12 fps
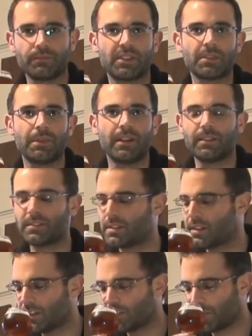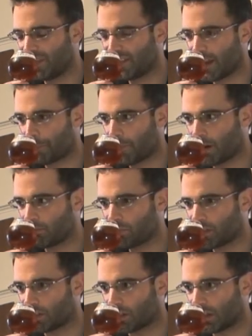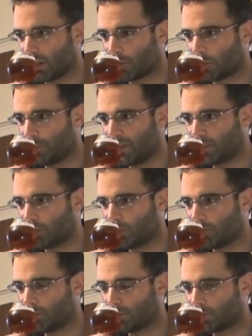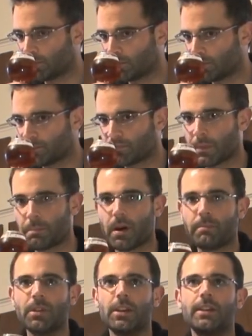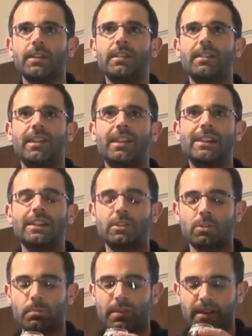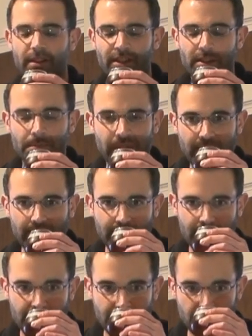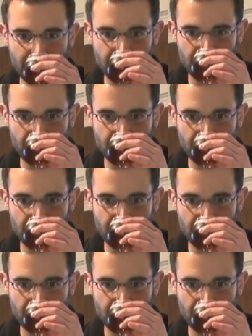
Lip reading: Smells like pumpkin a little bit too. Pumpkins and a little bit of spices.